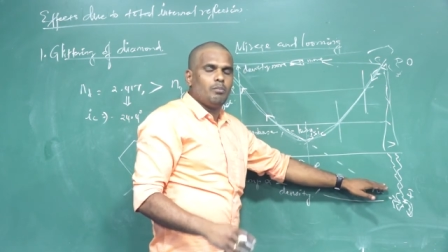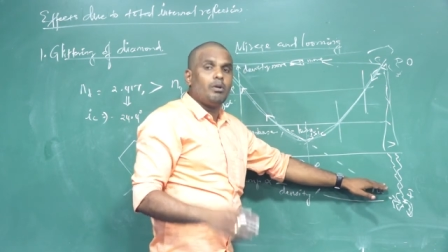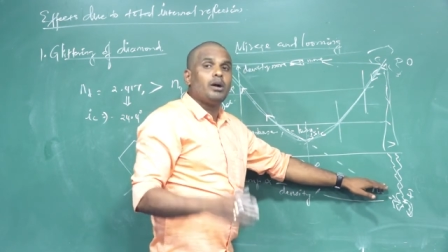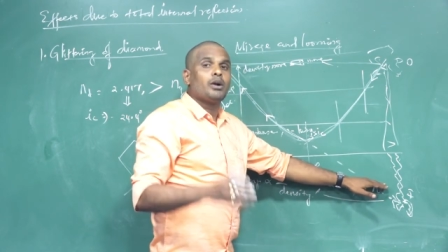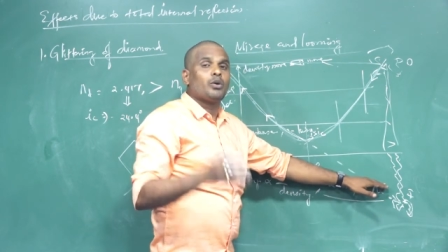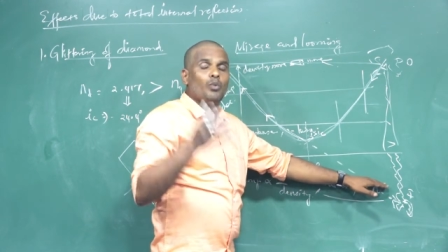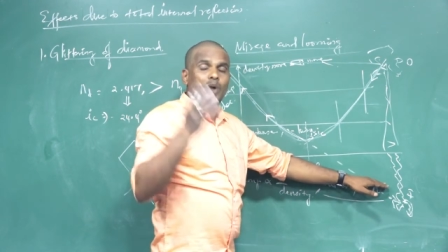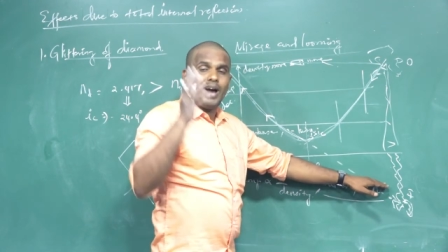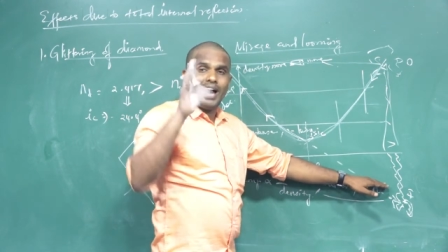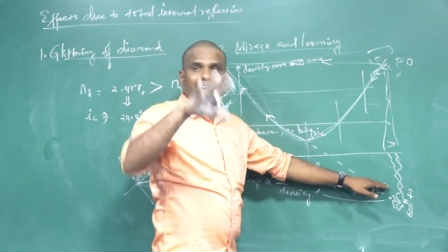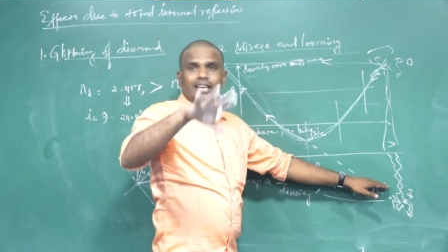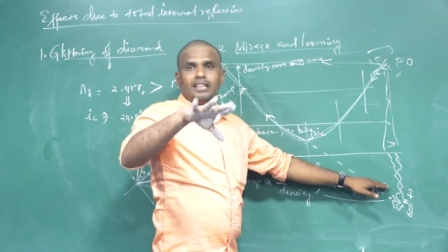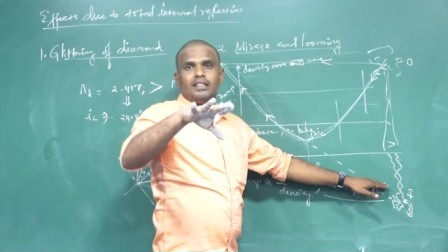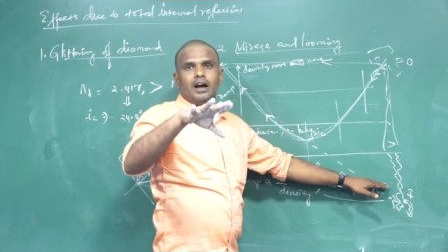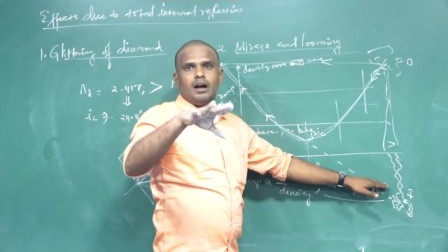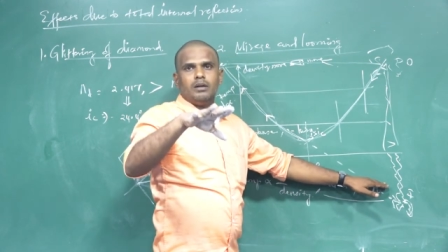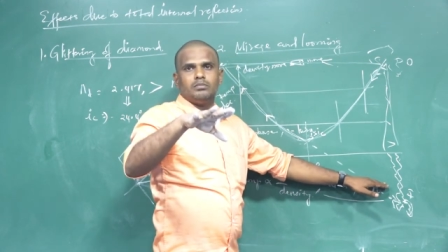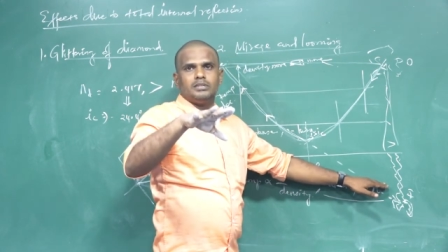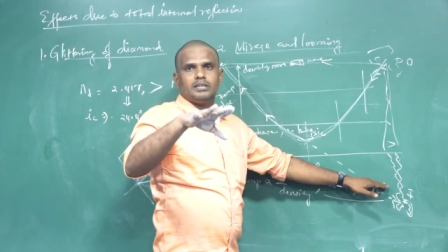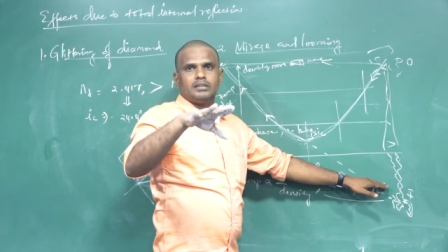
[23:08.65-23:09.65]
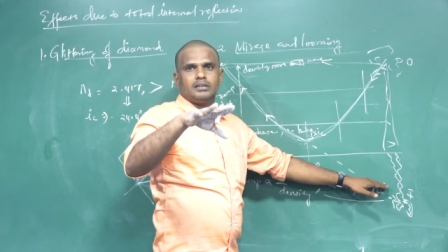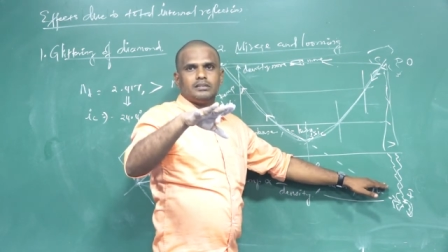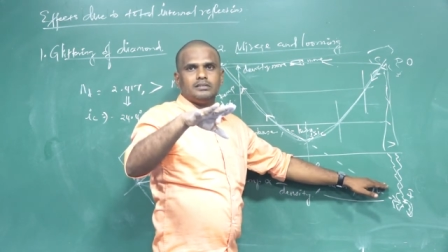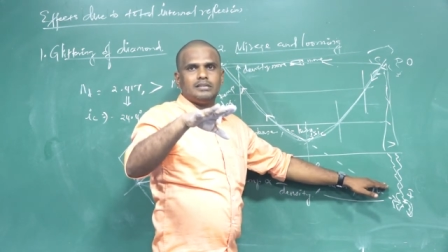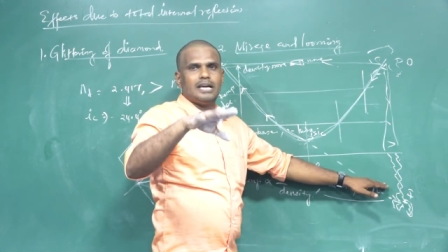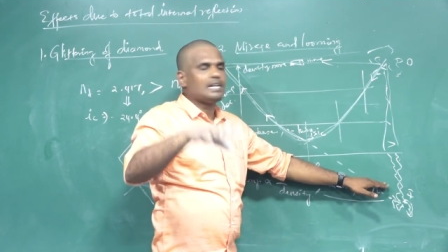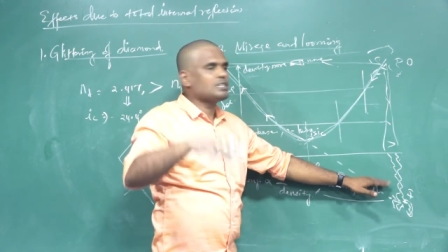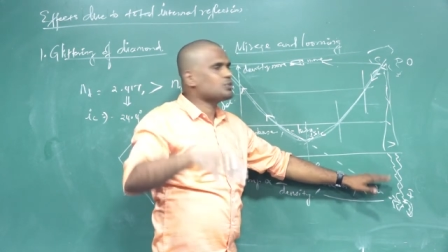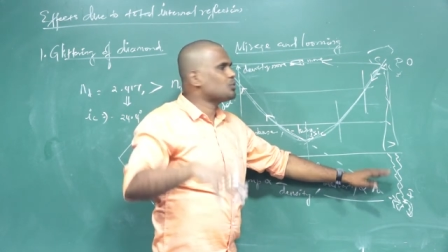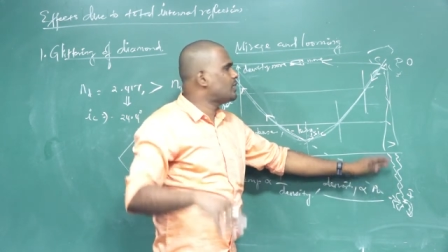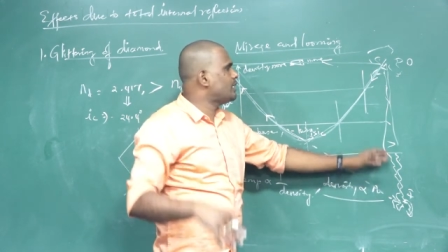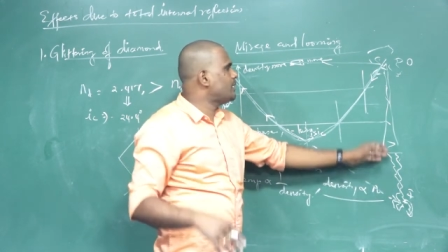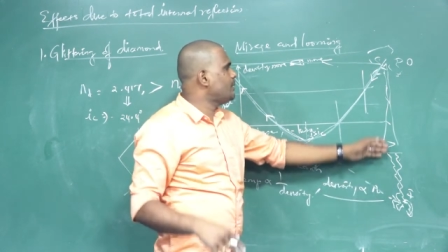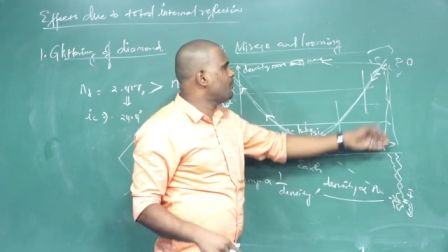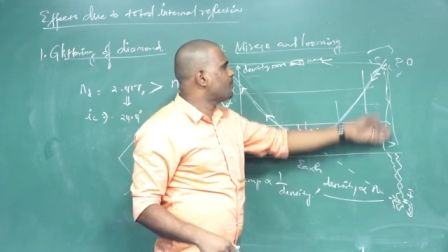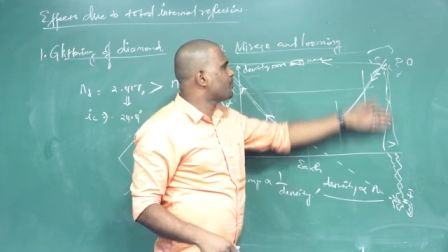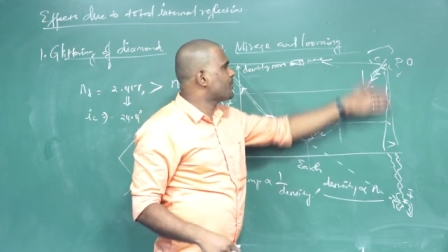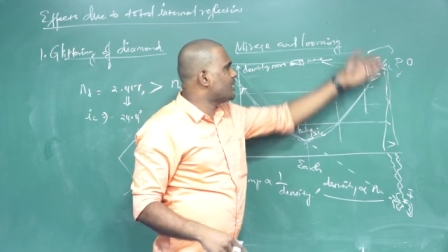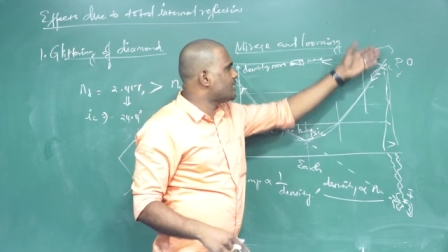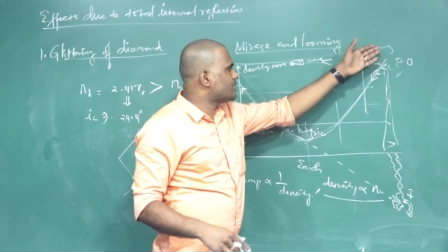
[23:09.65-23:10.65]
But where the object is actually
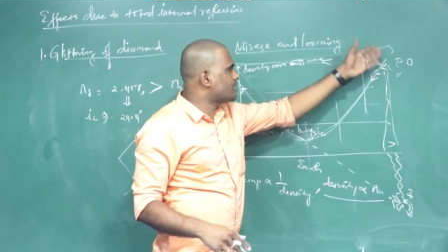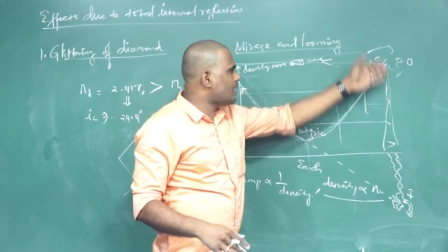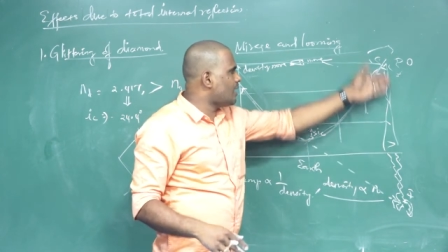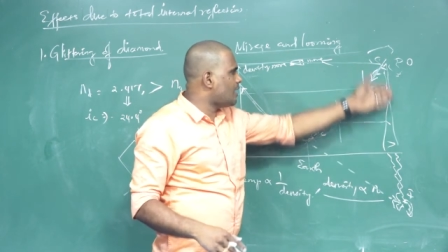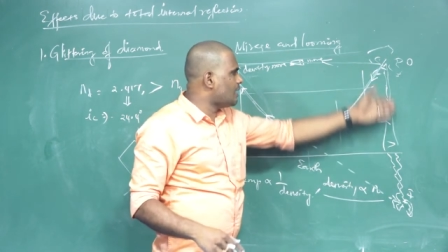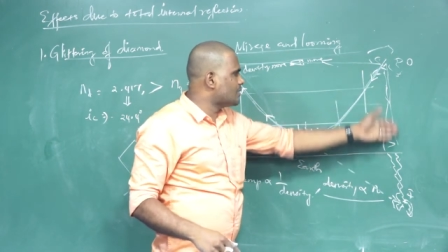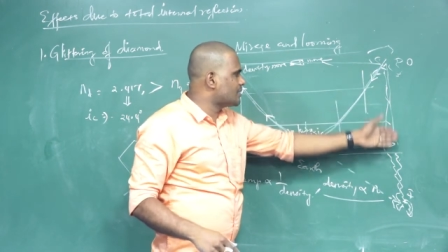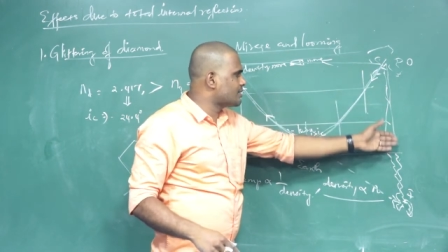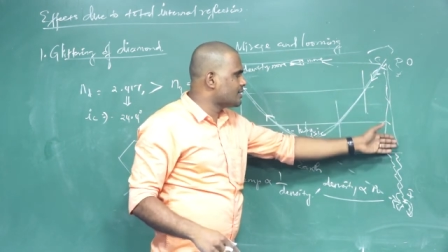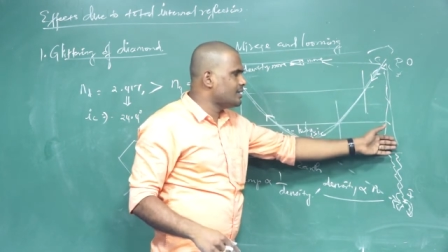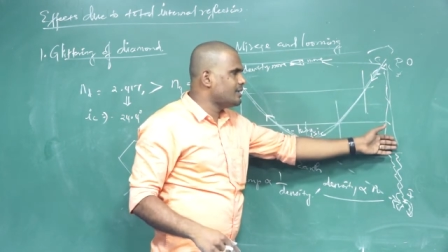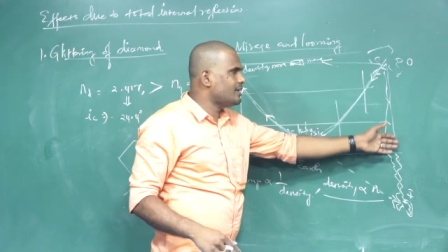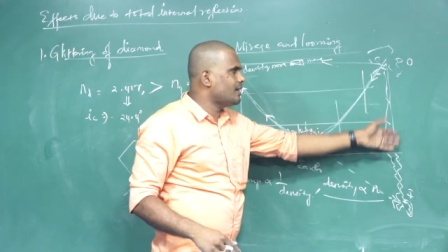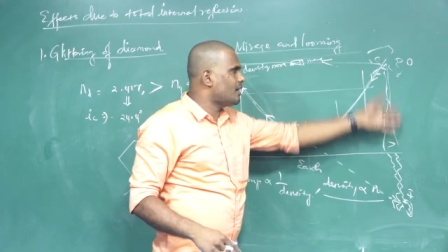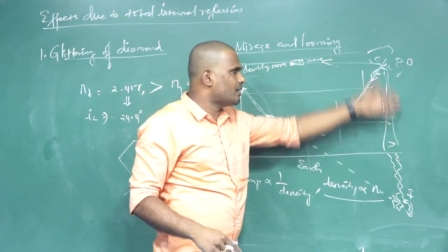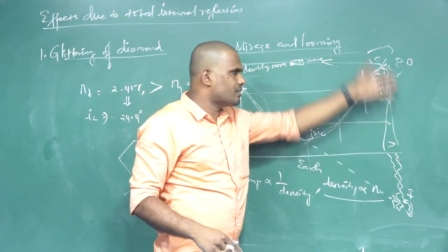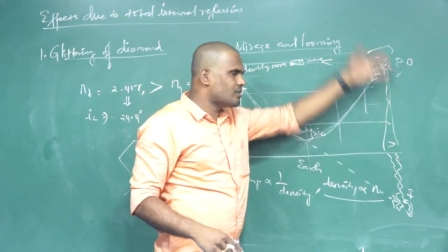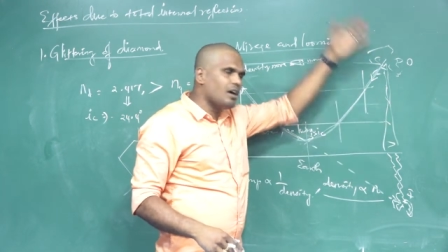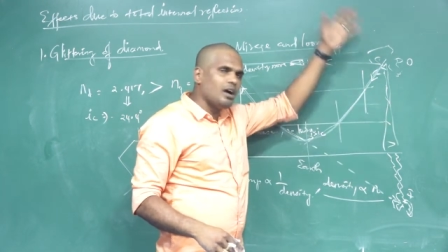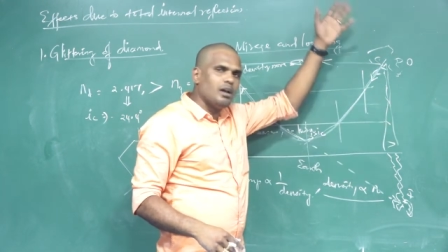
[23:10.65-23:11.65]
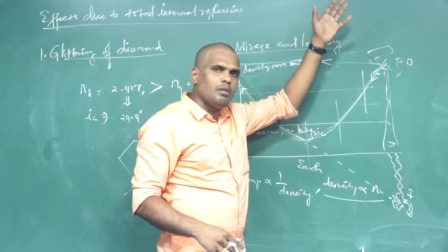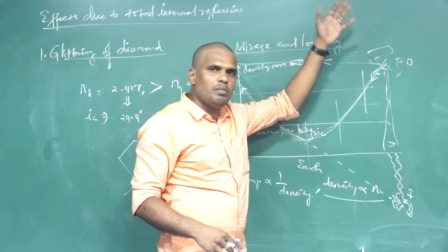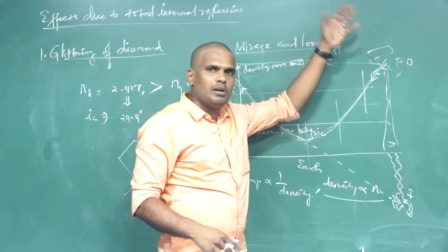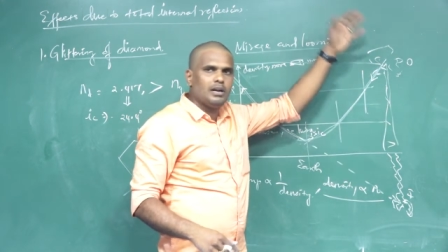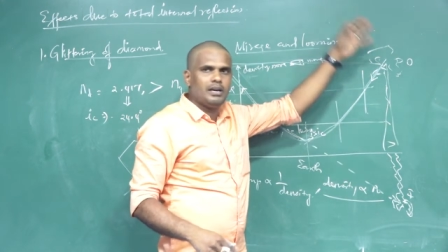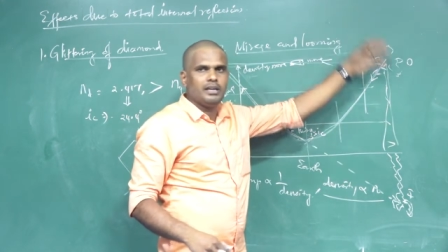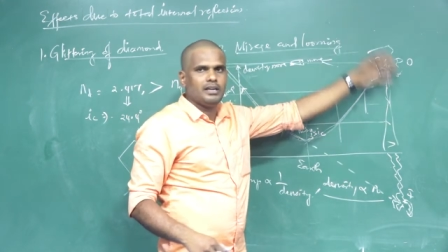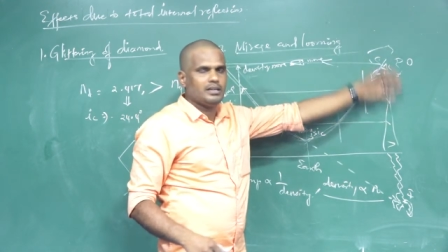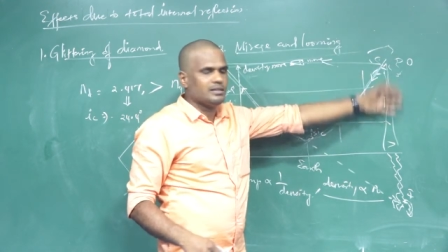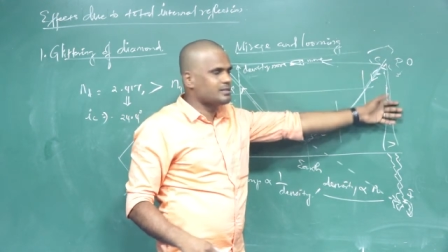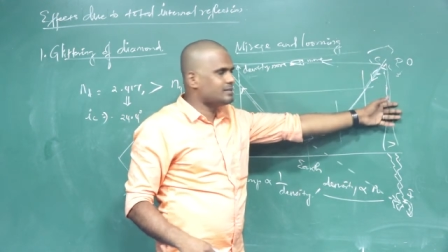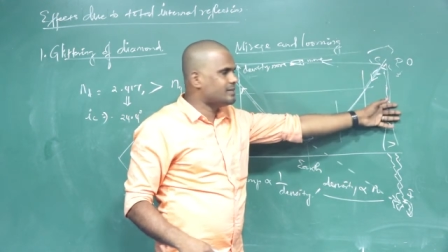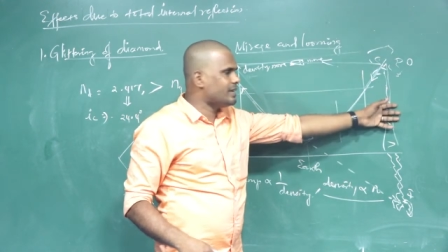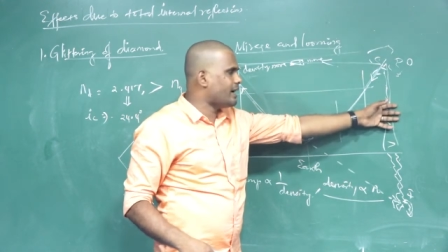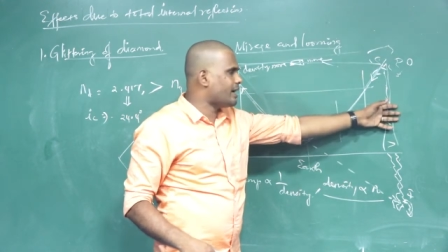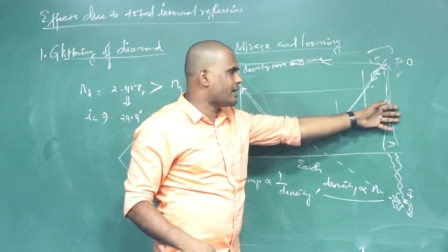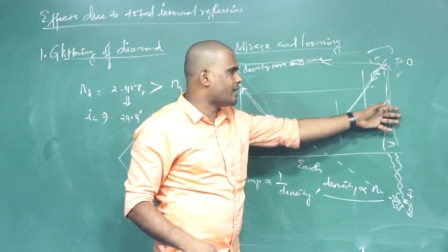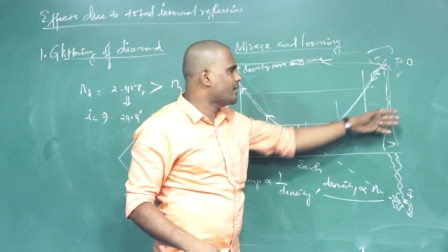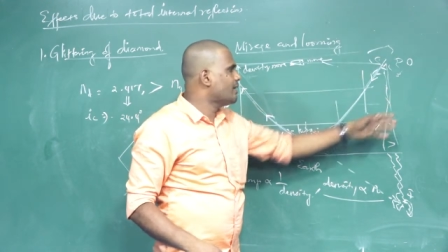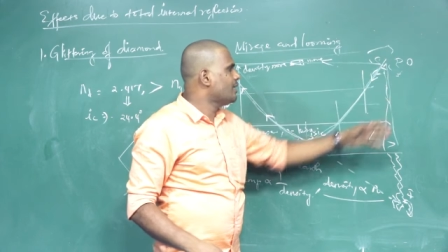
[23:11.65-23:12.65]
a tall tree or tall building is
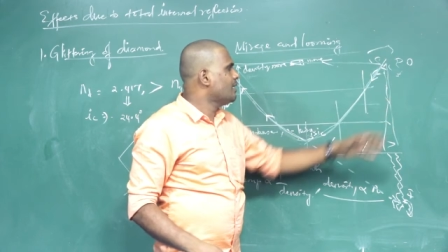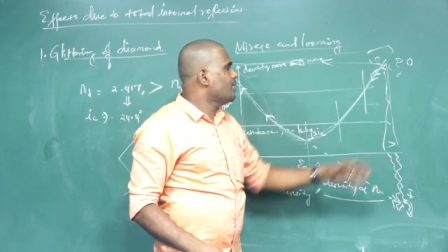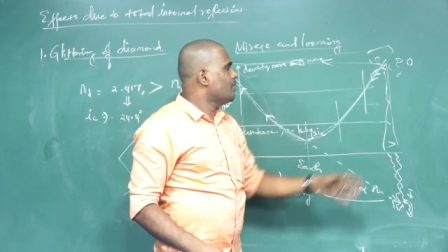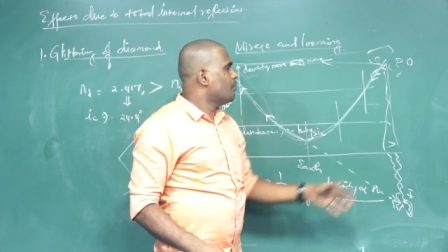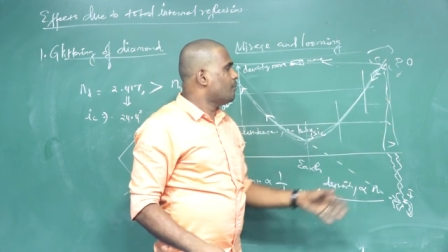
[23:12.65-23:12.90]
there.